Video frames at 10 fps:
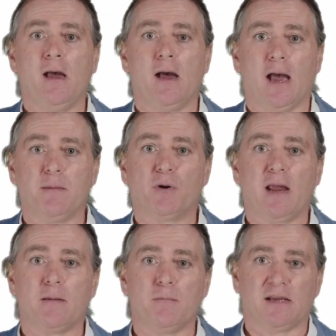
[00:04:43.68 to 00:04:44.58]

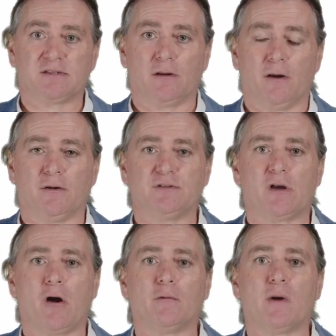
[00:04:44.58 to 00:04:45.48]
Abraham Maslow's
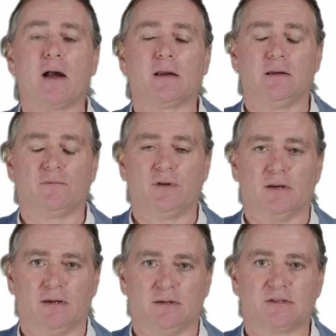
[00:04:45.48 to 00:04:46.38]
hierarchy of
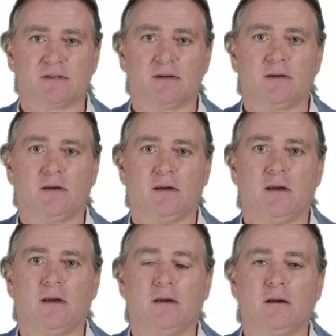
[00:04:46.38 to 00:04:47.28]
needs,
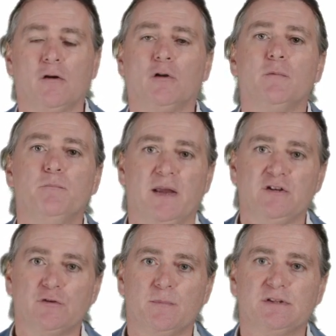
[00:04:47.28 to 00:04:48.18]
Colin
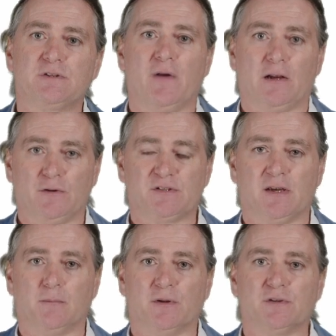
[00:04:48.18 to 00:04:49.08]
Benjamin's value
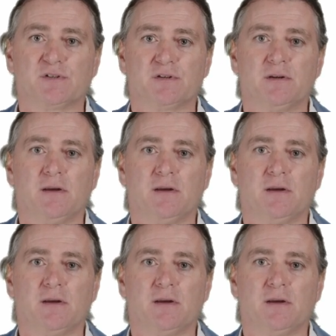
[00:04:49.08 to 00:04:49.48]
segments,